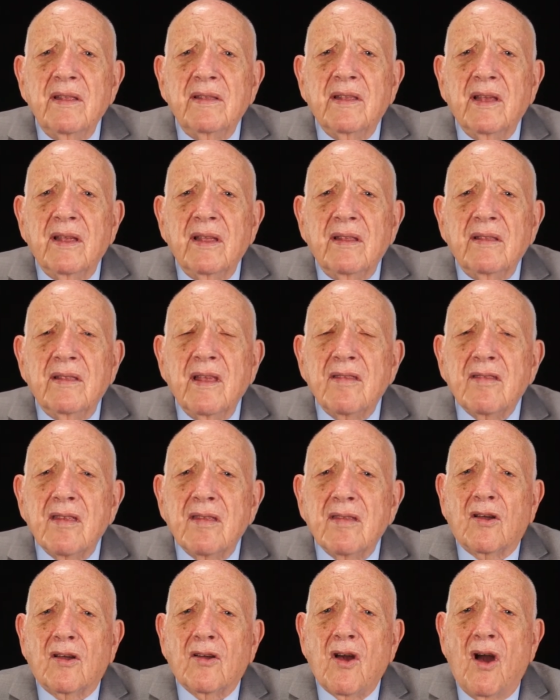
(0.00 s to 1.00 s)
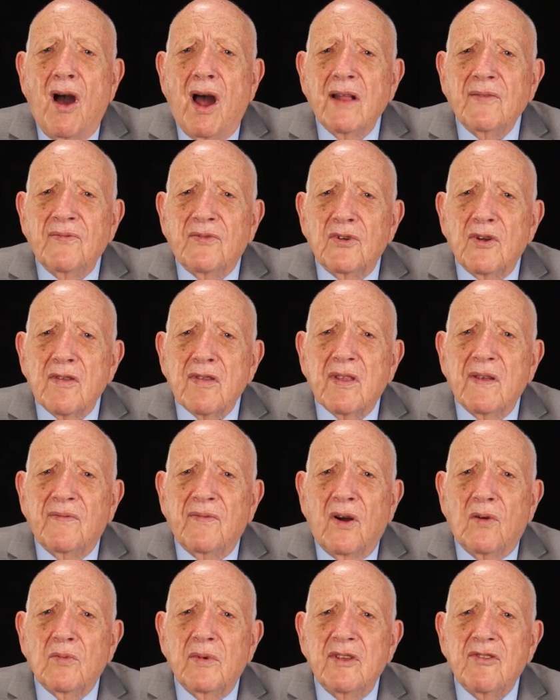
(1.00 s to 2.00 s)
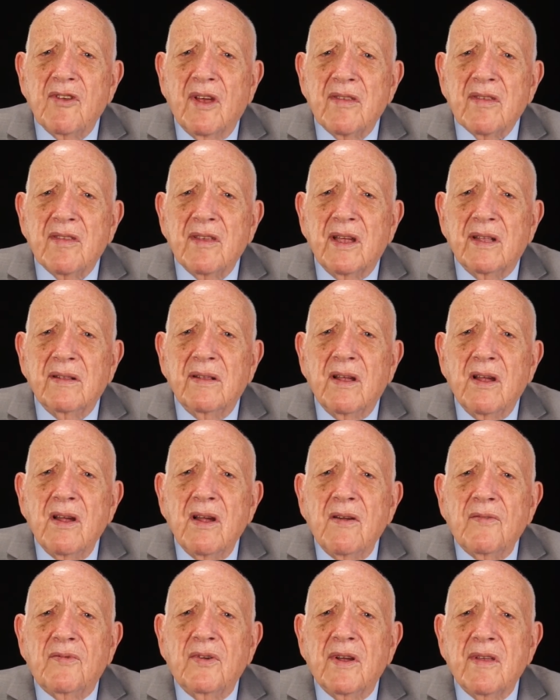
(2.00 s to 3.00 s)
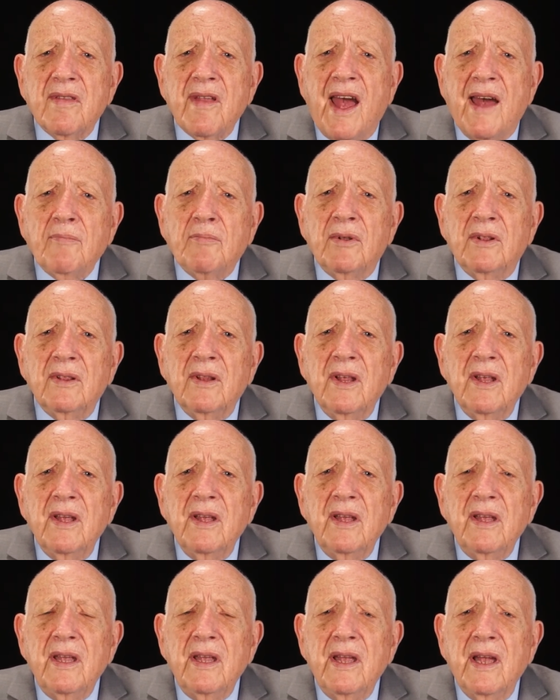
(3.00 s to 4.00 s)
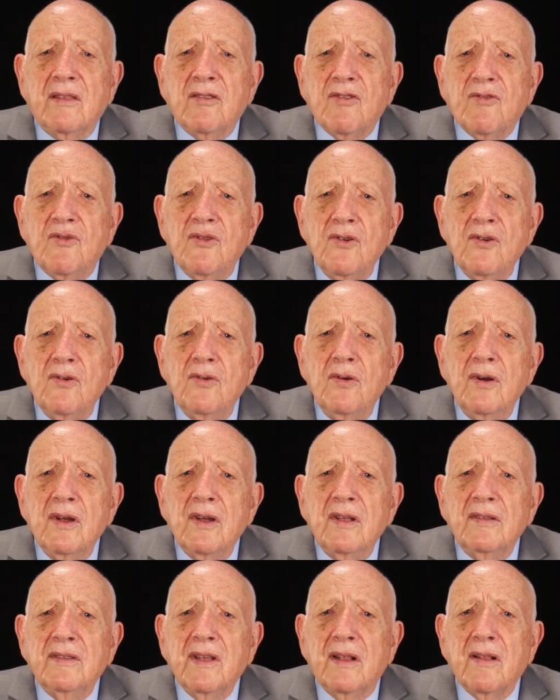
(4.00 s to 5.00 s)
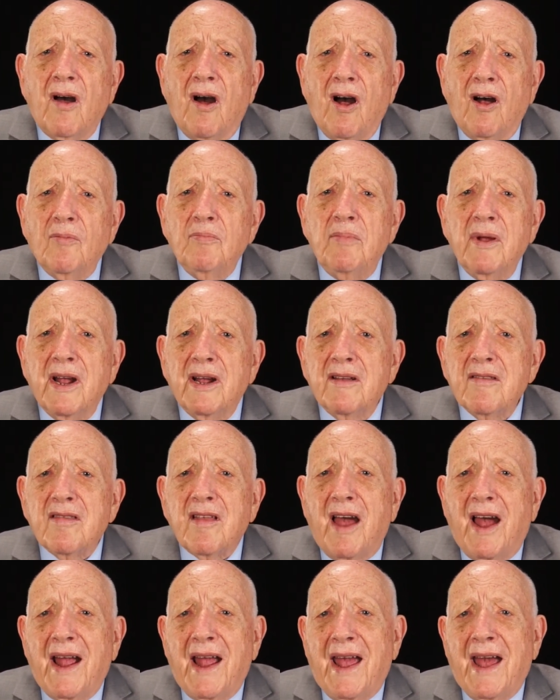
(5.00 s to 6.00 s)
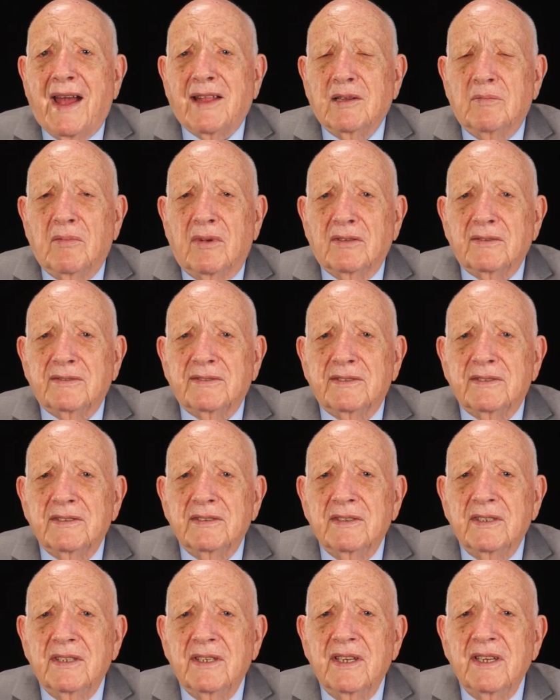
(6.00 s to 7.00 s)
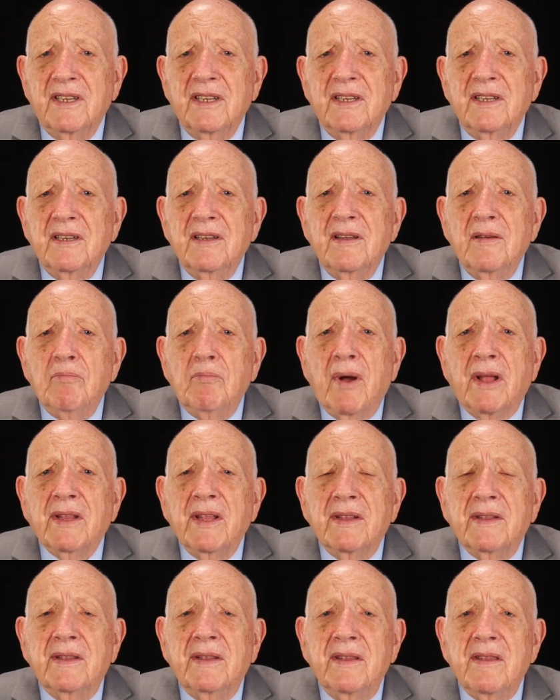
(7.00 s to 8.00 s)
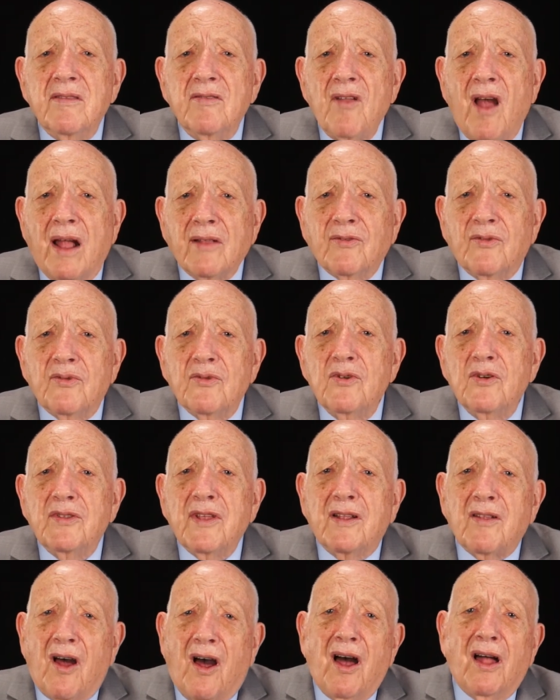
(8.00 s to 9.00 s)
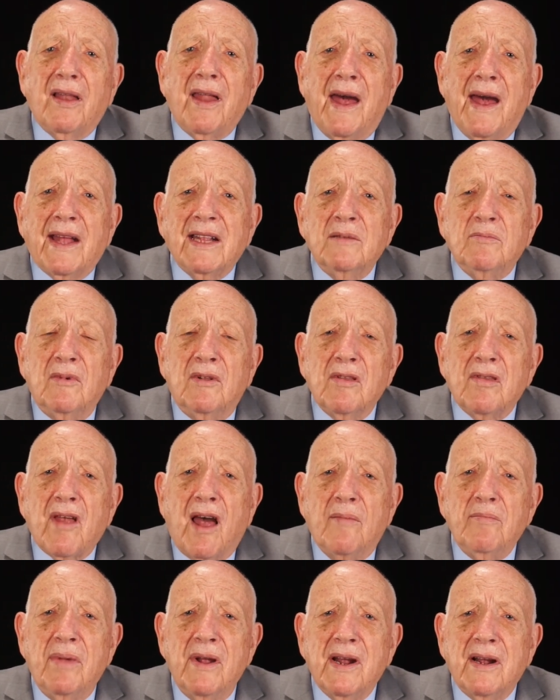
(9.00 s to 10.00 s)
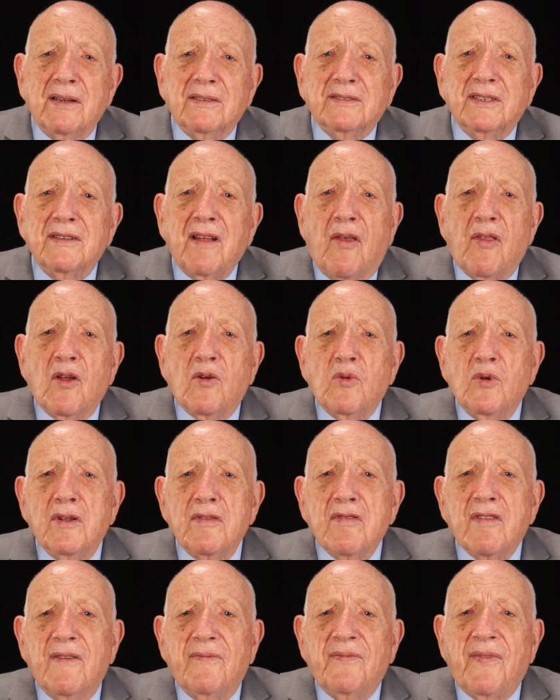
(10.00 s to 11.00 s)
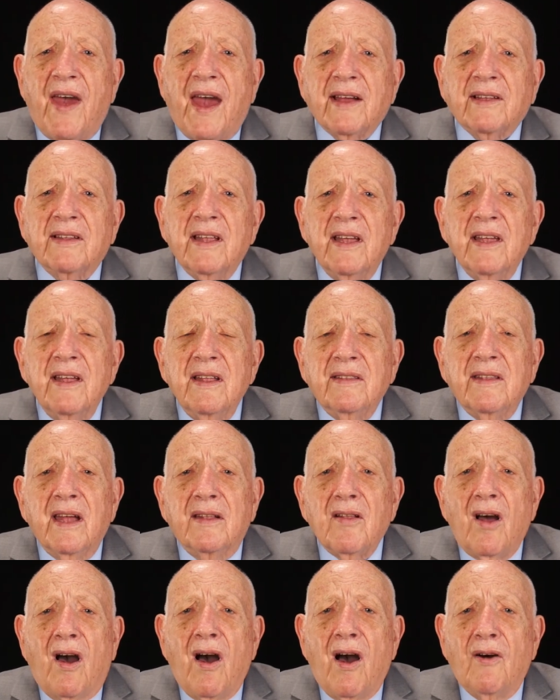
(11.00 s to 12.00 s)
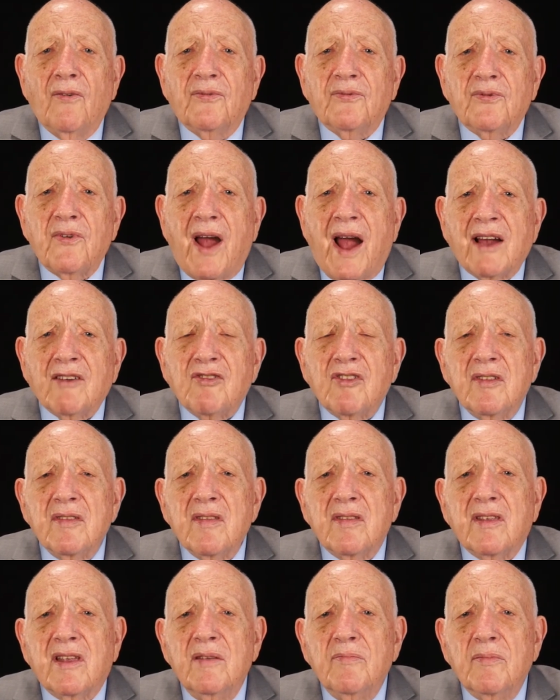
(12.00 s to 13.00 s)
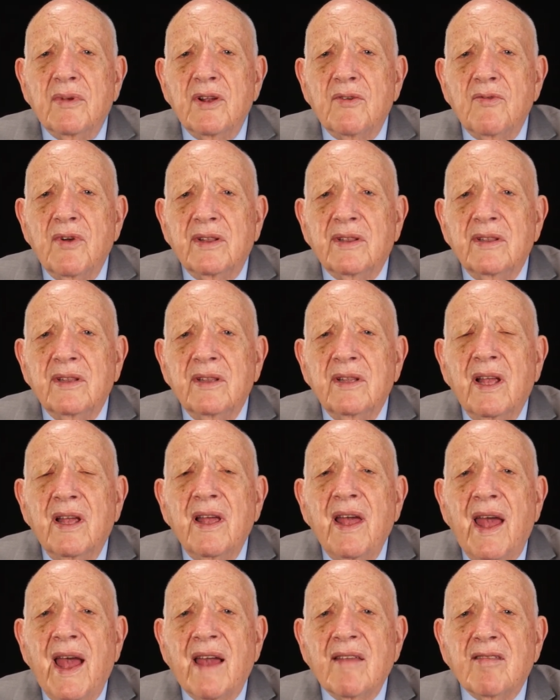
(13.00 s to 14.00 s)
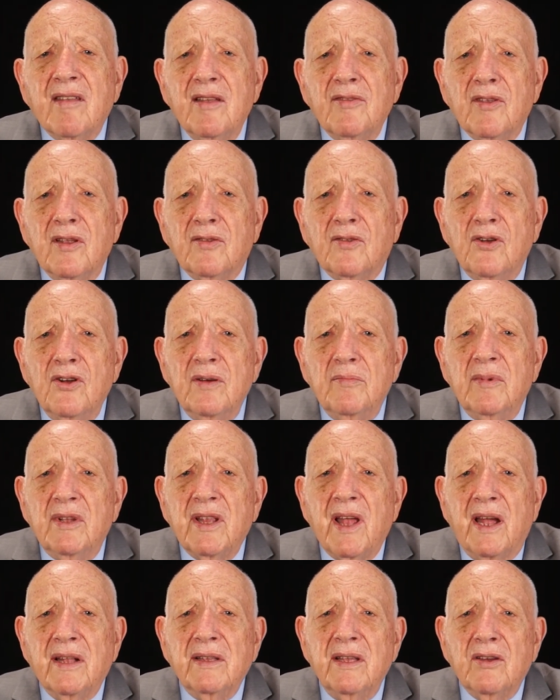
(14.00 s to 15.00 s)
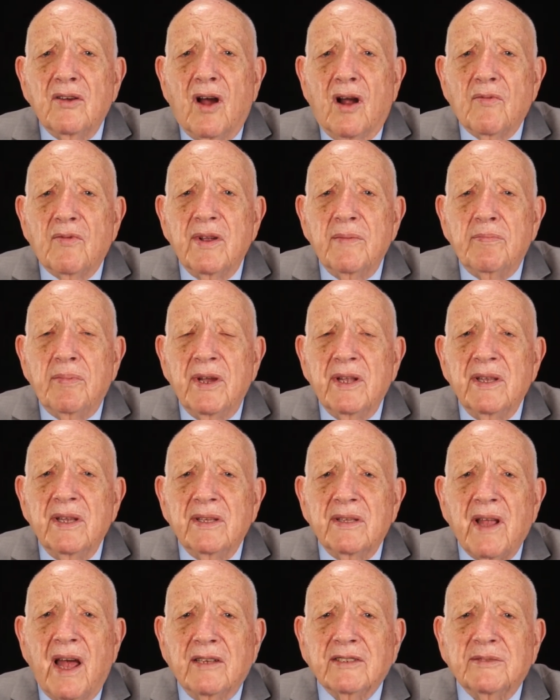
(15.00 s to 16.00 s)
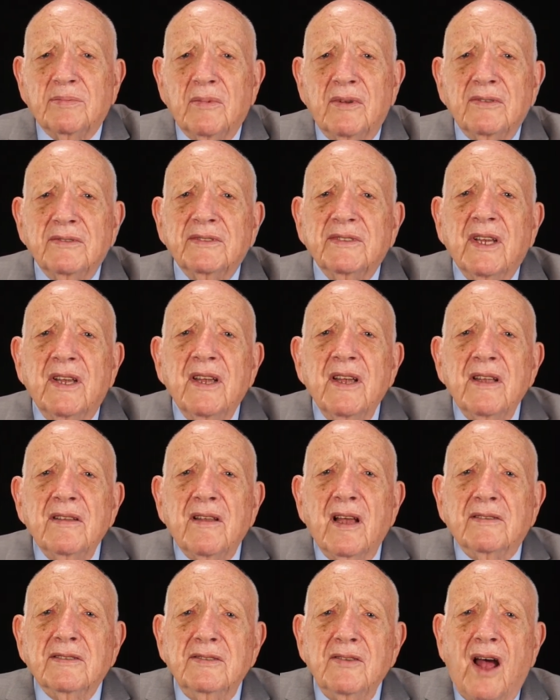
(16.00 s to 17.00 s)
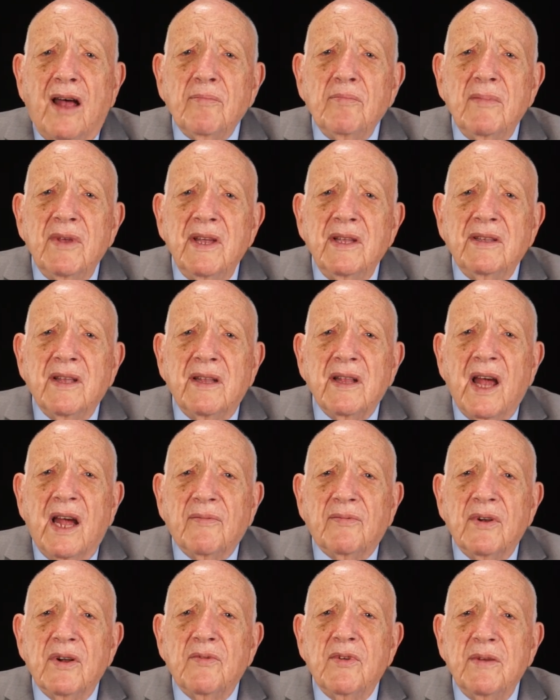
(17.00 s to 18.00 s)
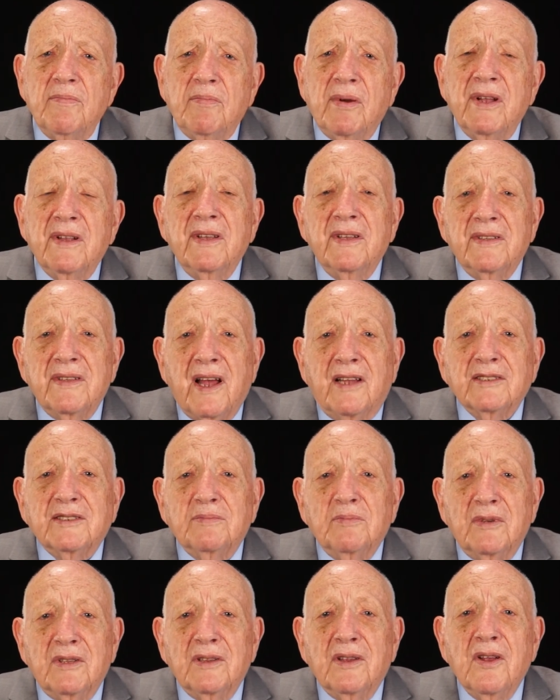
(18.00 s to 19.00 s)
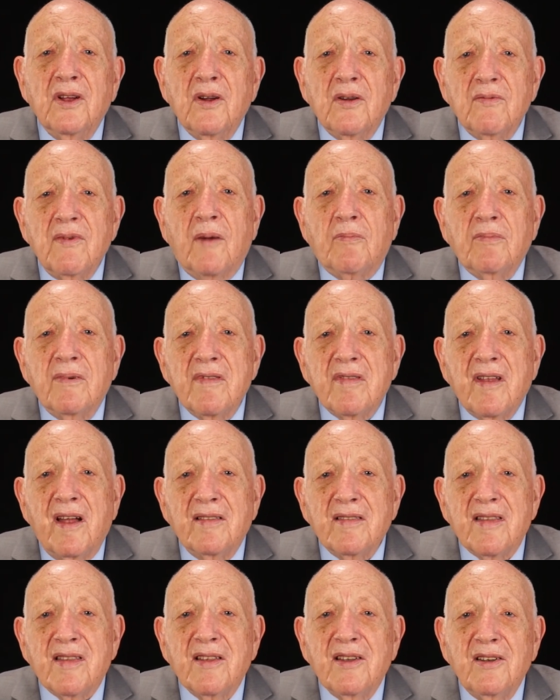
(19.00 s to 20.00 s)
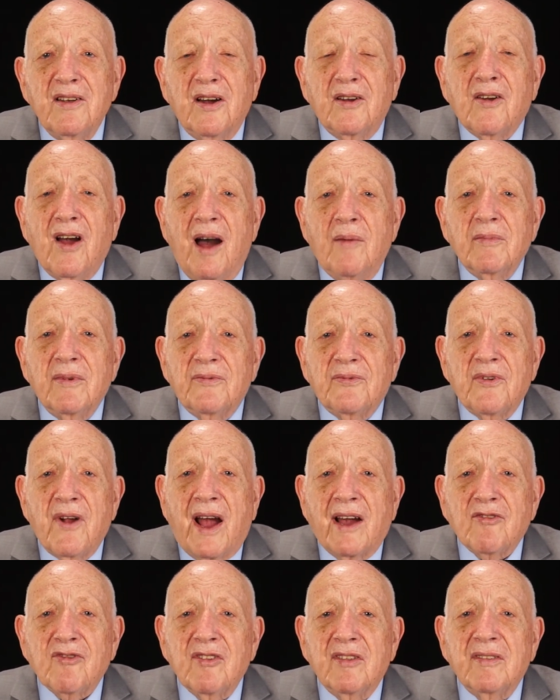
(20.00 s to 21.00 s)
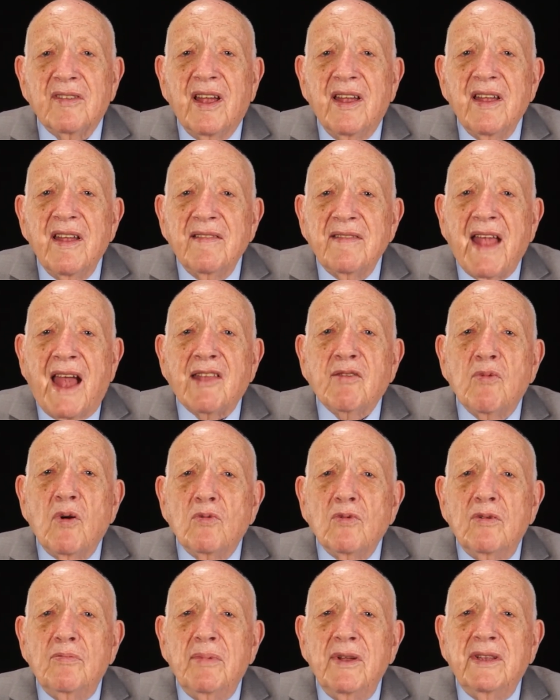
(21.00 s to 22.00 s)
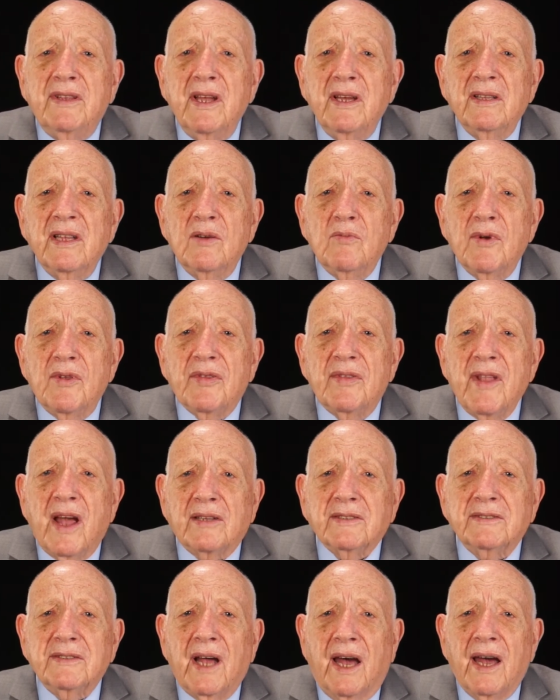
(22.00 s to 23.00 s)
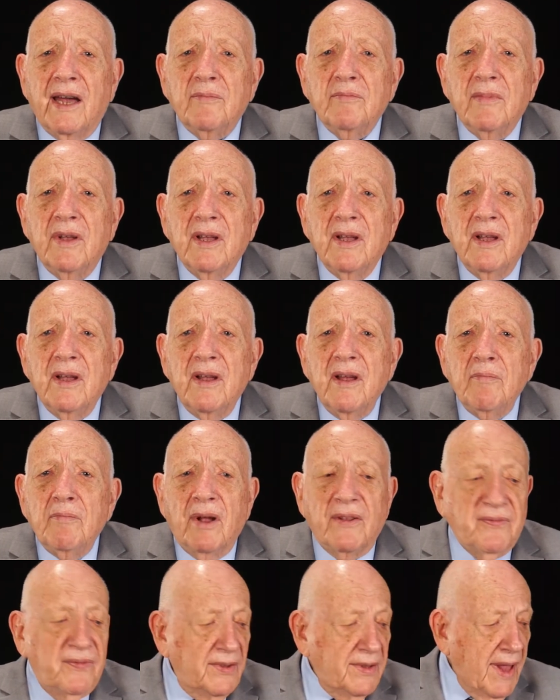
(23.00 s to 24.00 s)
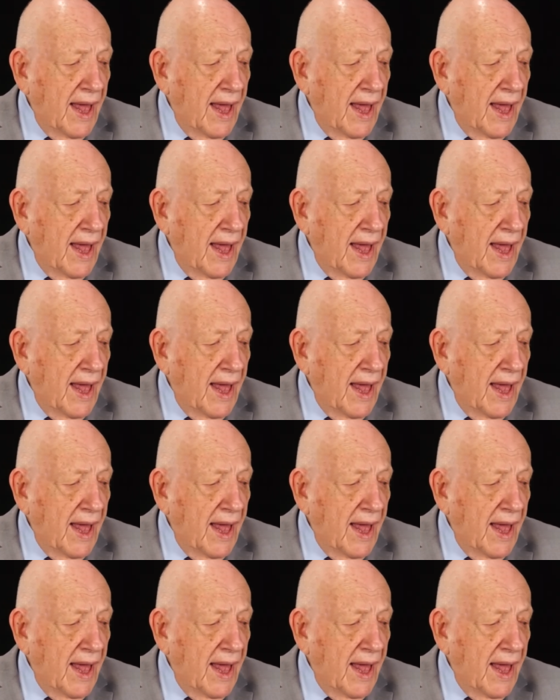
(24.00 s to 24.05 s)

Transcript: This converse of what we just did. For example, it's true that all bears are animals, but it's not true that all animals are bears. In other words, the fact that all fractions can be written as either terminating or repeating decimals does not mean that every repeating decimal represents a common fraction. That's what we'll be dealing with next time. But for